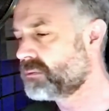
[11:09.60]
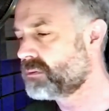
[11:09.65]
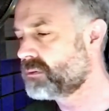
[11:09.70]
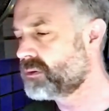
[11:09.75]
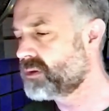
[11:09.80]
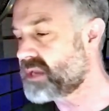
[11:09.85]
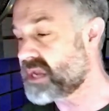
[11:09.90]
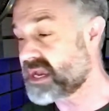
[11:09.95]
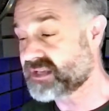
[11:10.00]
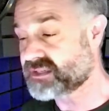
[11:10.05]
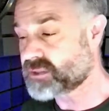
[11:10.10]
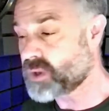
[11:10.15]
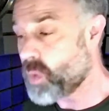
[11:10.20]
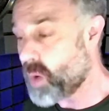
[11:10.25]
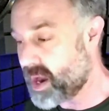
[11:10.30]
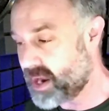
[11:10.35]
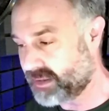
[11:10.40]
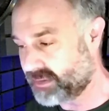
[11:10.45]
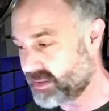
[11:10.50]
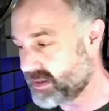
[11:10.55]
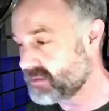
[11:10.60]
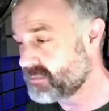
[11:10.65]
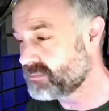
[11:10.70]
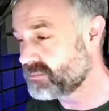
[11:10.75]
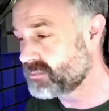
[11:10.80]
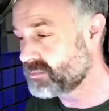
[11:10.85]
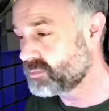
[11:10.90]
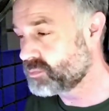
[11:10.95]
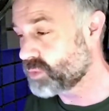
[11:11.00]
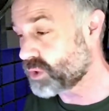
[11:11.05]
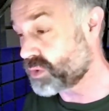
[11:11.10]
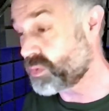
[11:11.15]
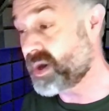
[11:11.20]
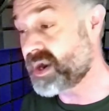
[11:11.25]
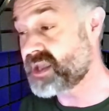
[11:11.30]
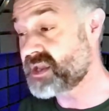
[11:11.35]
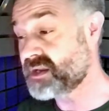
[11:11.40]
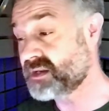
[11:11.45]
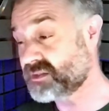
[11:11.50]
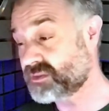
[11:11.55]
he asked quietly,
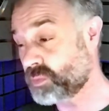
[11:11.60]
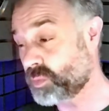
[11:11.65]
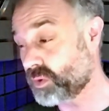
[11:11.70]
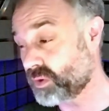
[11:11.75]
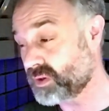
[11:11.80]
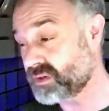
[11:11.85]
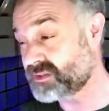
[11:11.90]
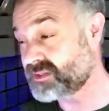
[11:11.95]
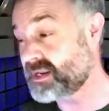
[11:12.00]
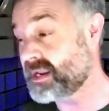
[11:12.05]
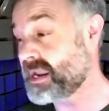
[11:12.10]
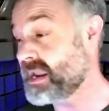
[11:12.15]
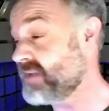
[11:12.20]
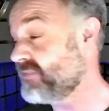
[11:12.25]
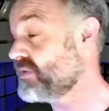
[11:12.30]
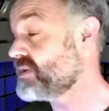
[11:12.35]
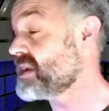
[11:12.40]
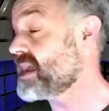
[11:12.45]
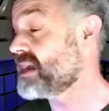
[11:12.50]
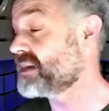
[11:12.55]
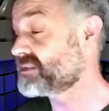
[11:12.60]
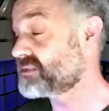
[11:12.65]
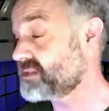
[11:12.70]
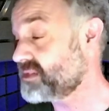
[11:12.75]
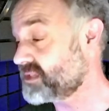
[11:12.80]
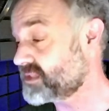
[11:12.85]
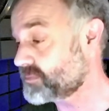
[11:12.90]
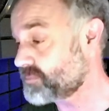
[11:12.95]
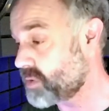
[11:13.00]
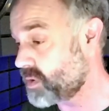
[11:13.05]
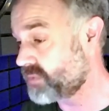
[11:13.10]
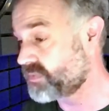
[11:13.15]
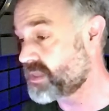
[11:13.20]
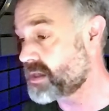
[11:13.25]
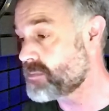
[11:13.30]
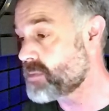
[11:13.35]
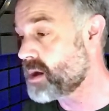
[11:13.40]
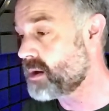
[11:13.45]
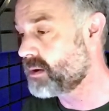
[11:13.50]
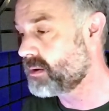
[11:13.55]
regretting his words even as he spoke them.
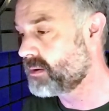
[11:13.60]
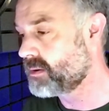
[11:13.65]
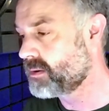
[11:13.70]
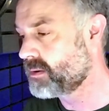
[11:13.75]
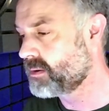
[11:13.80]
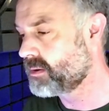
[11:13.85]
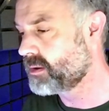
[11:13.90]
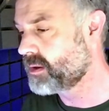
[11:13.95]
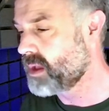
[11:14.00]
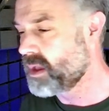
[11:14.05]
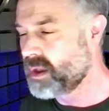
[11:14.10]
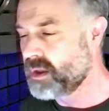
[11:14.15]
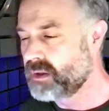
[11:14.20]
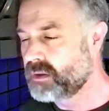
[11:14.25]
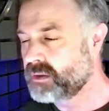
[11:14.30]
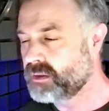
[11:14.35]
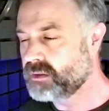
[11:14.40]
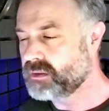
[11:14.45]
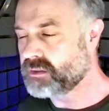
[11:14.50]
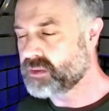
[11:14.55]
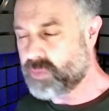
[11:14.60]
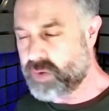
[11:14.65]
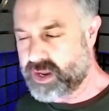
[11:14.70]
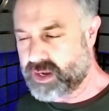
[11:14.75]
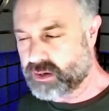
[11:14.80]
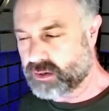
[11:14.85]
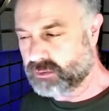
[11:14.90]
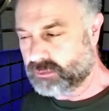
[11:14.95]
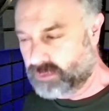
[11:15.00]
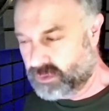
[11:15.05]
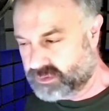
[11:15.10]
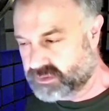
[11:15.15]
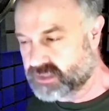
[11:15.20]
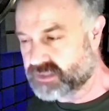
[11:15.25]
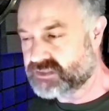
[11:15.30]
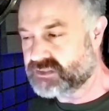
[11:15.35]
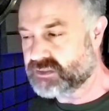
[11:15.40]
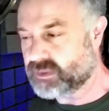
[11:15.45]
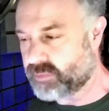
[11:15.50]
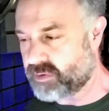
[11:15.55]
The waiter looked at
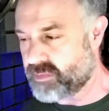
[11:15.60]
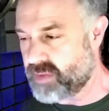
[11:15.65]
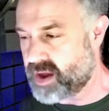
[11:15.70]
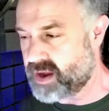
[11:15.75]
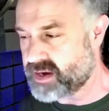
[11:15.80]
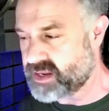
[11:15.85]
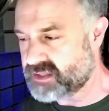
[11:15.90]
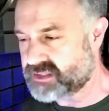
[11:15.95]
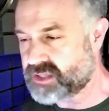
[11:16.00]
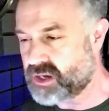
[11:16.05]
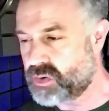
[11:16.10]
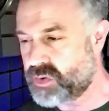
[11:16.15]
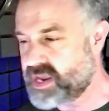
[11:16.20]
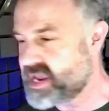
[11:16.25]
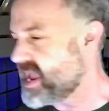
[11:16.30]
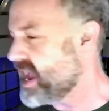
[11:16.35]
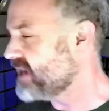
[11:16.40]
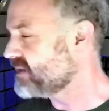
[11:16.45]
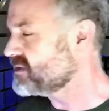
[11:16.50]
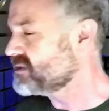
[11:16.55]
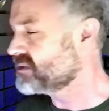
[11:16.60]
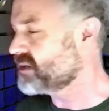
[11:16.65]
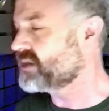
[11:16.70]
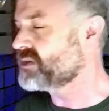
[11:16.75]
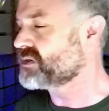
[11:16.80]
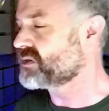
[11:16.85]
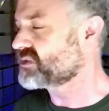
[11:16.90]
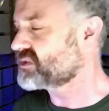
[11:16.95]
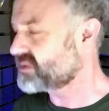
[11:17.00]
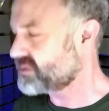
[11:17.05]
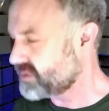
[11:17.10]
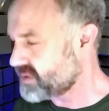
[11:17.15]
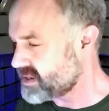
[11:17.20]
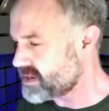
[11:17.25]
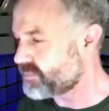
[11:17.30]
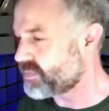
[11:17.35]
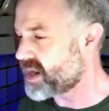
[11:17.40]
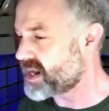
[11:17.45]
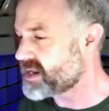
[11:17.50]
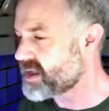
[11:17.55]
Silbermann as though he hadn't understood him
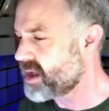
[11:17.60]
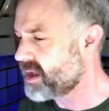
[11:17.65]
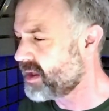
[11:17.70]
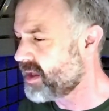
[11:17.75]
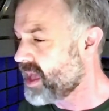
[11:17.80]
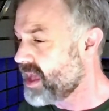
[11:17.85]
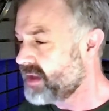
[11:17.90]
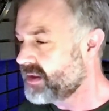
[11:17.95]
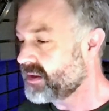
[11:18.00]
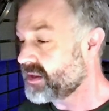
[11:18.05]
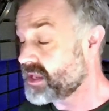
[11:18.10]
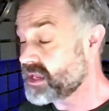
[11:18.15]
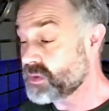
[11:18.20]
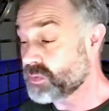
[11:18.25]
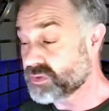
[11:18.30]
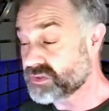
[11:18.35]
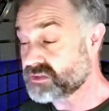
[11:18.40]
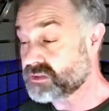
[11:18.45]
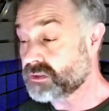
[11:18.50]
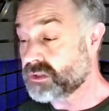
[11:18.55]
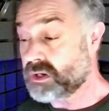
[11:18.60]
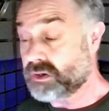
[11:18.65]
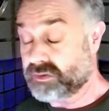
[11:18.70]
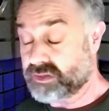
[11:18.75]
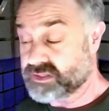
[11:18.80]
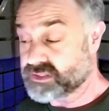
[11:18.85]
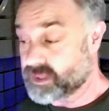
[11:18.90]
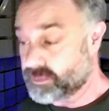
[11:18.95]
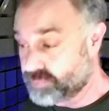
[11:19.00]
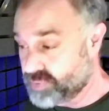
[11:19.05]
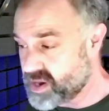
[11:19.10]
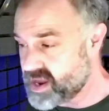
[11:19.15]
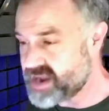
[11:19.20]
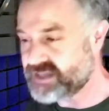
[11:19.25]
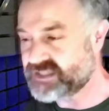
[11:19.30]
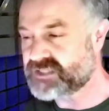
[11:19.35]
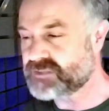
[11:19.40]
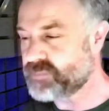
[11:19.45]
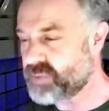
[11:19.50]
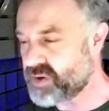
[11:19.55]
right. He was clearly
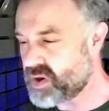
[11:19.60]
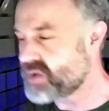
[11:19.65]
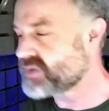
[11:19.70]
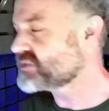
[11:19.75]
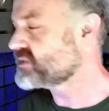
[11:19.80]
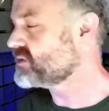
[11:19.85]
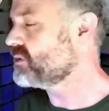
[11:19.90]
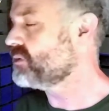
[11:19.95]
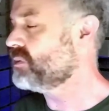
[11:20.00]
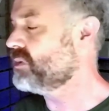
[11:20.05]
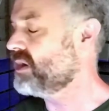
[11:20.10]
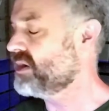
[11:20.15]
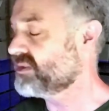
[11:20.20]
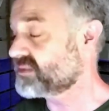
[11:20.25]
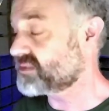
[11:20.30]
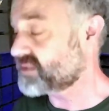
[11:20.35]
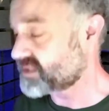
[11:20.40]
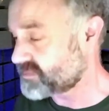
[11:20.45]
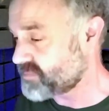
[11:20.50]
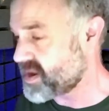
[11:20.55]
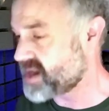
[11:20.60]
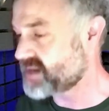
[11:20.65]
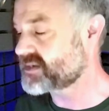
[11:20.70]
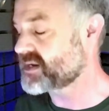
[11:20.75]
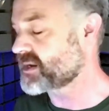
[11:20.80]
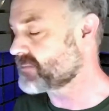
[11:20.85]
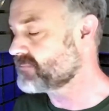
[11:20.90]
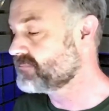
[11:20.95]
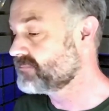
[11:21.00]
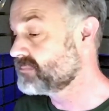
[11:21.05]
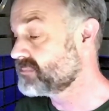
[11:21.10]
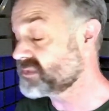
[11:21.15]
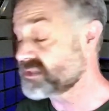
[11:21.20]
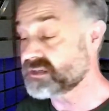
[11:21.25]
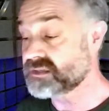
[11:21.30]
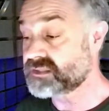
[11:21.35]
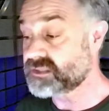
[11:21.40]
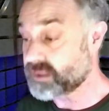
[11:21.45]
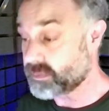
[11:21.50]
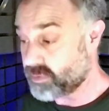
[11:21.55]
surprised, but also unsuspecting
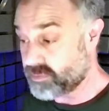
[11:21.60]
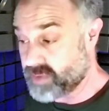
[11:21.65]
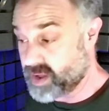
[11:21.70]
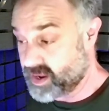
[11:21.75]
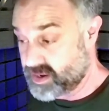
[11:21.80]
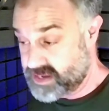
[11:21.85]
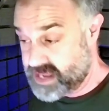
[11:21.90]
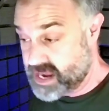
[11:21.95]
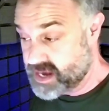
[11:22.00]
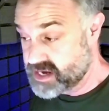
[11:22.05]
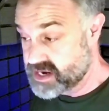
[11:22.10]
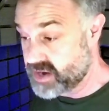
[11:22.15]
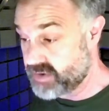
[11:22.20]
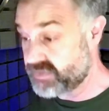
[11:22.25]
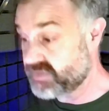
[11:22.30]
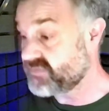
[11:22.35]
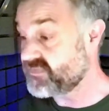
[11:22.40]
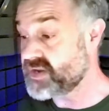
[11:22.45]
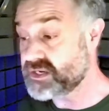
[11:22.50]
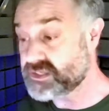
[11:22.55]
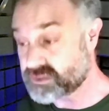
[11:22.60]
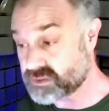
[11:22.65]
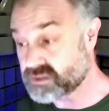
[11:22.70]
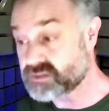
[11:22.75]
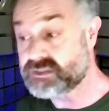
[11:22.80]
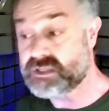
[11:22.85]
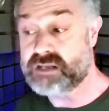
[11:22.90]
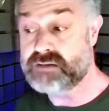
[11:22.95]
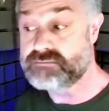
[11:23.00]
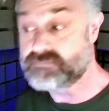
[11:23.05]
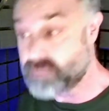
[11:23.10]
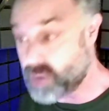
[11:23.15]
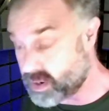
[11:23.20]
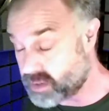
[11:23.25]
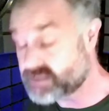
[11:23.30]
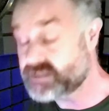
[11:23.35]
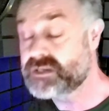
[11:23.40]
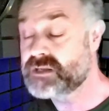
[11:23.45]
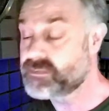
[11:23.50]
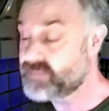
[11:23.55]
since Silbermann had none of the features that
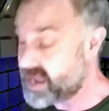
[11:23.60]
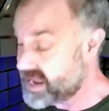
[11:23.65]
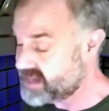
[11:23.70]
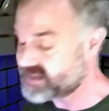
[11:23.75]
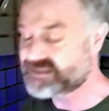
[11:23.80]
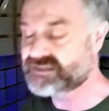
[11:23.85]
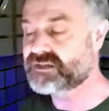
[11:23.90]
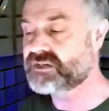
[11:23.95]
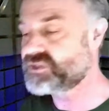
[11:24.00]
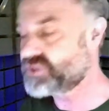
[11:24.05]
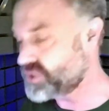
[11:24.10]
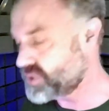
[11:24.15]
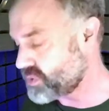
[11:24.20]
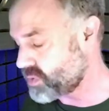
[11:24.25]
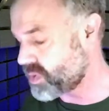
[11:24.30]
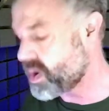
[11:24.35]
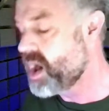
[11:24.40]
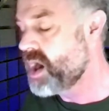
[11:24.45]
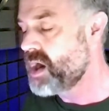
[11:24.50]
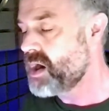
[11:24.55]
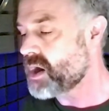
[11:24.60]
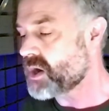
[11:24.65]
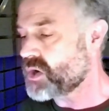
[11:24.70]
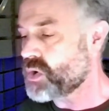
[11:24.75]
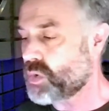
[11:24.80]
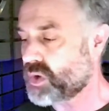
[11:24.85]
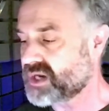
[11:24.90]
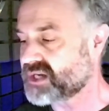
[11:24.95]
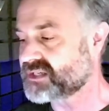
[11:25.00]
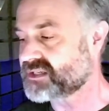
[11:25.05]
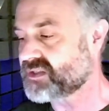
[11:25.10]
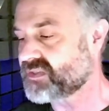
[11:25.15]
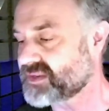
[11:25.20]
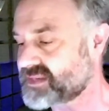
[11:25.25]
marked him as a Jew, according to the